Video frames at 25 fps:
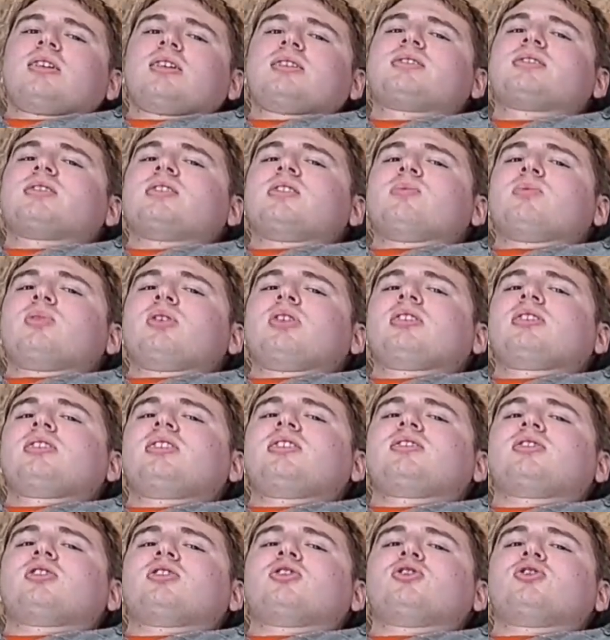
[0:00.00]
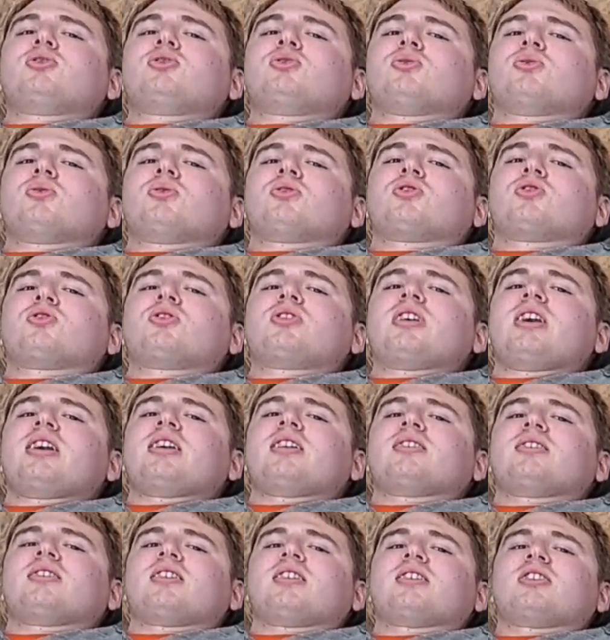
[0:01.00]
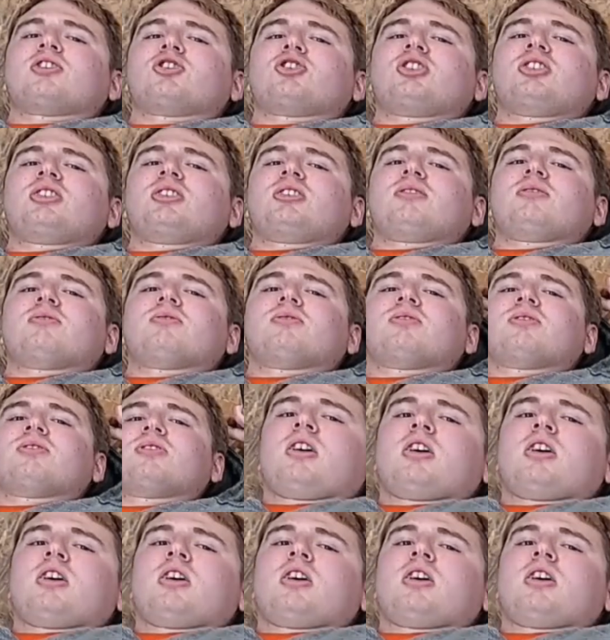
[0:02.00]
It's the ability to do, create, and achieve.